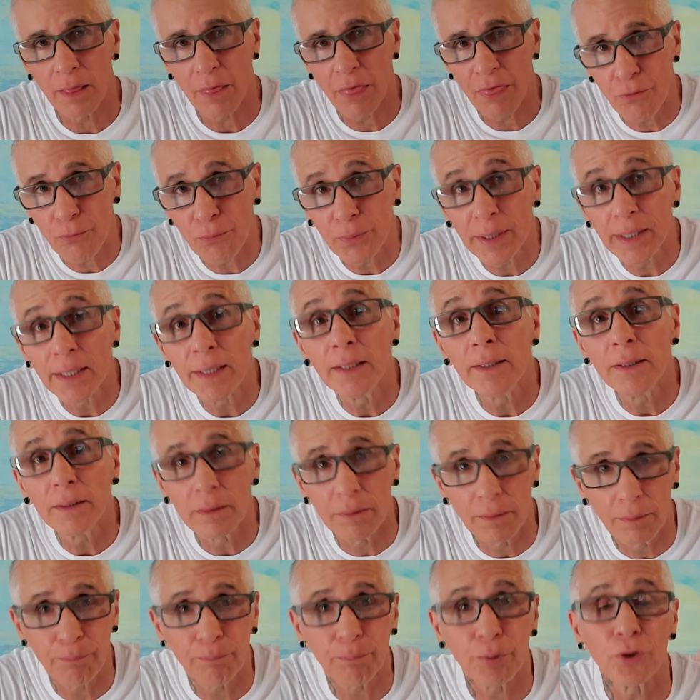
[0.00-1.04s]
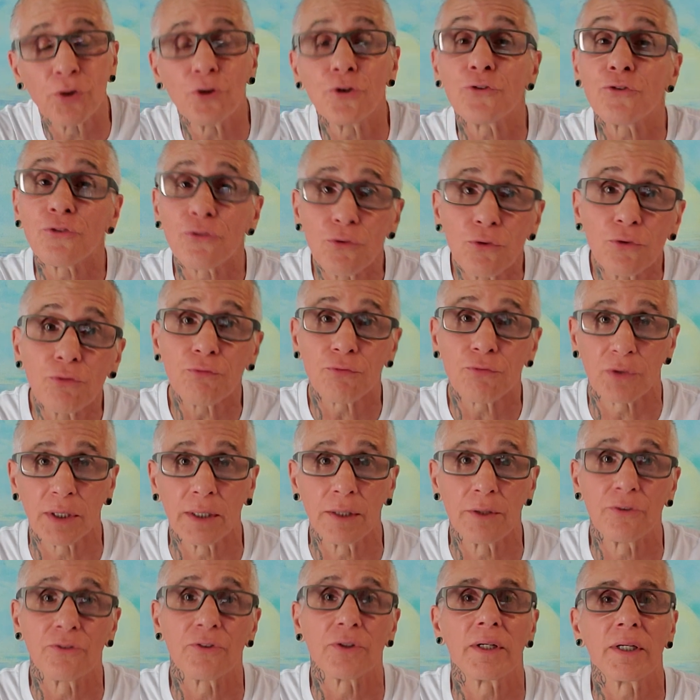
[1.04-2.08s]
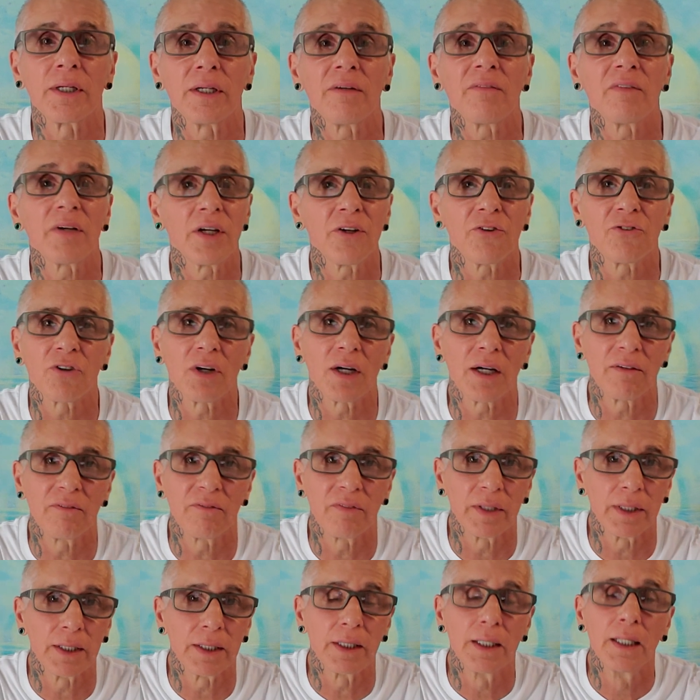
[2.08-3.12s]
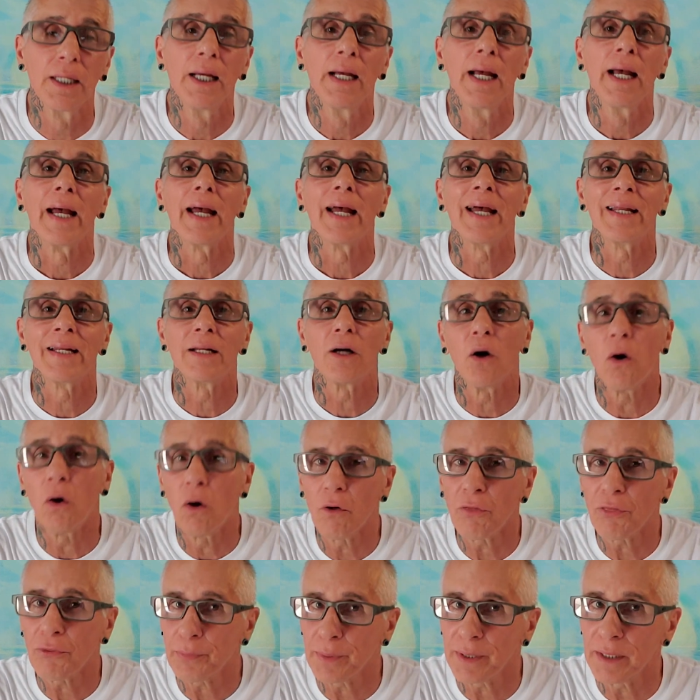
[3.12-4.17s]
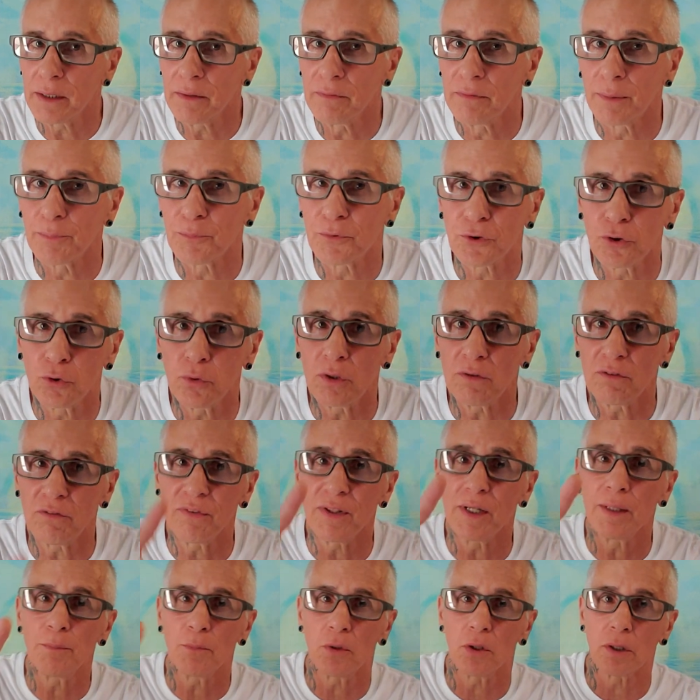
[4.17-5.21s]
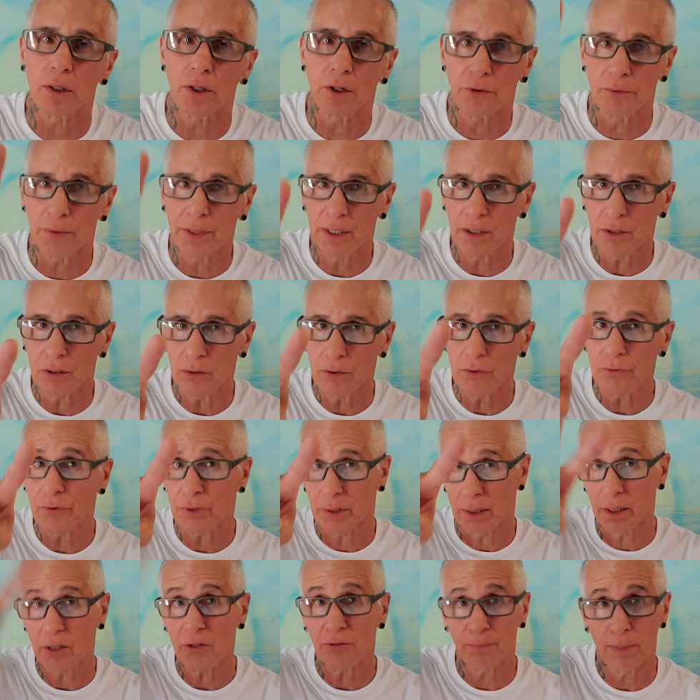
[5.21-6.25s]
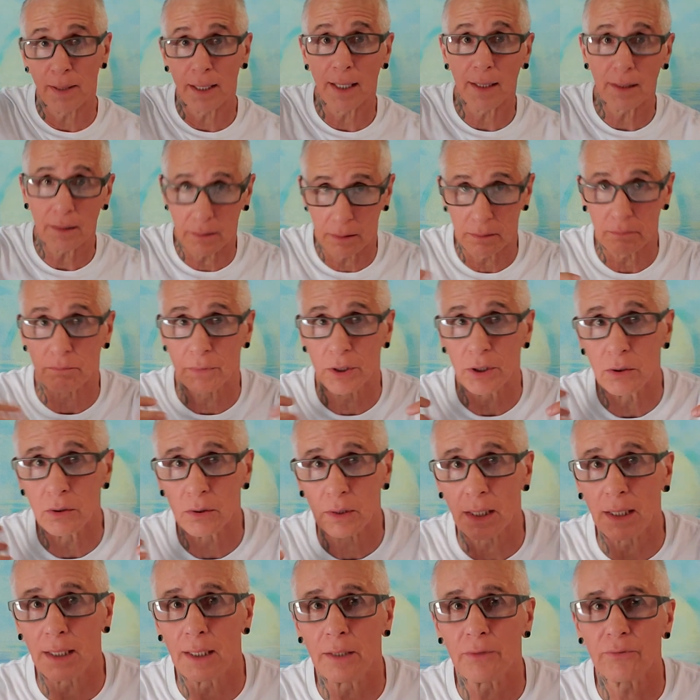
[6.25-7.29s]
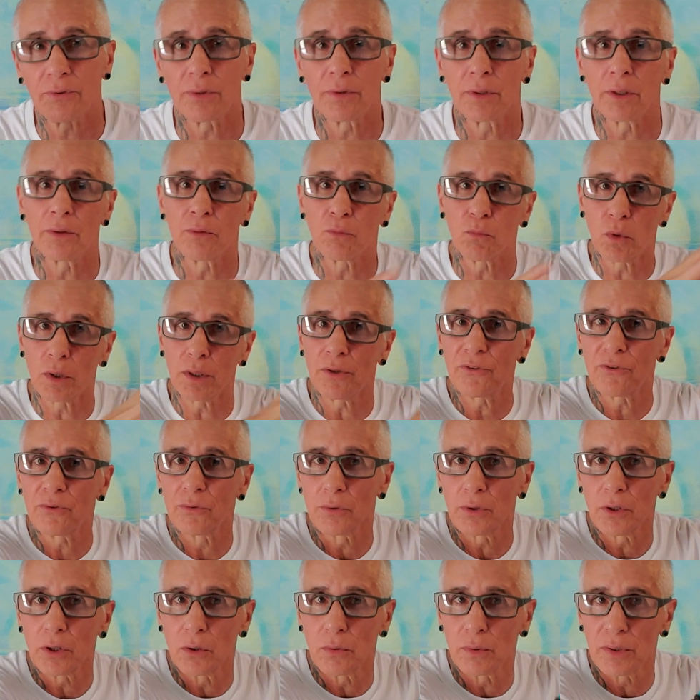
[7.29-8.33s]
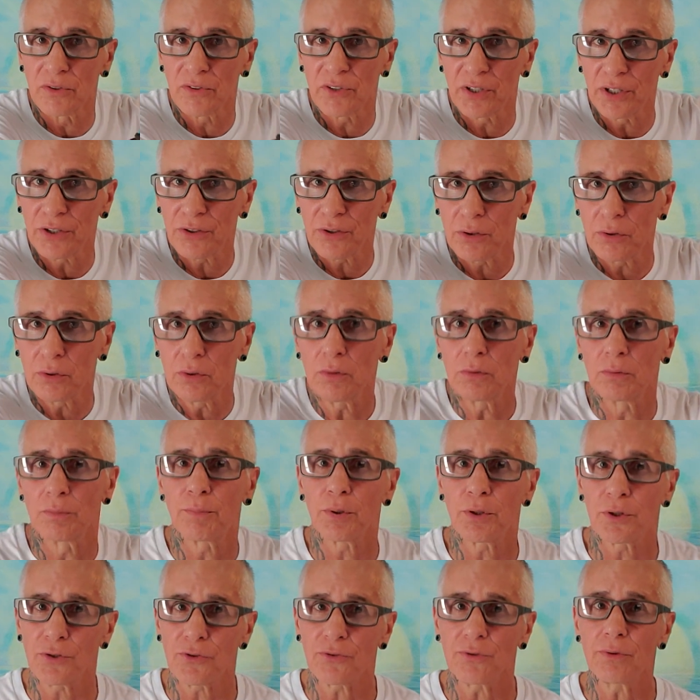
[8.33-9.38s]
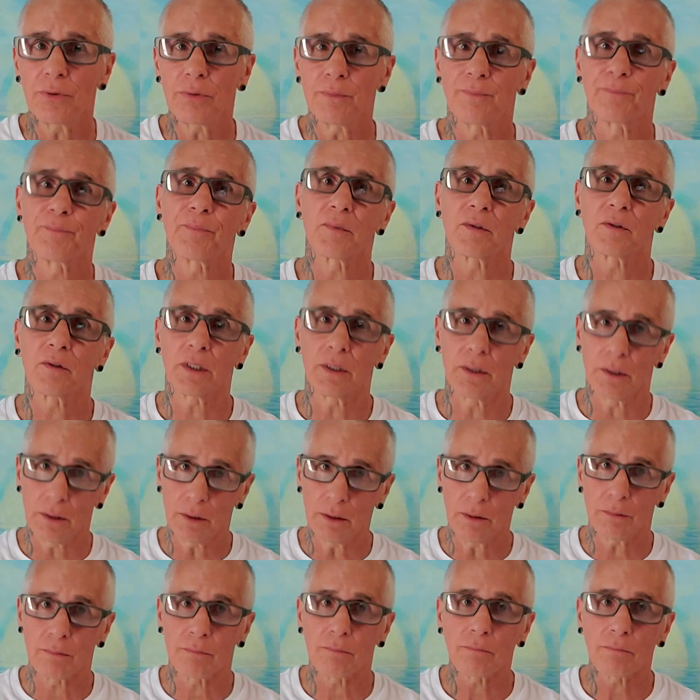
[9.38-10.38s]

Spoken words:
3 personal friends that have HIV, and all 3 of them, 2 of them are gringos, expat, guys, and then one is a Tico person, kid.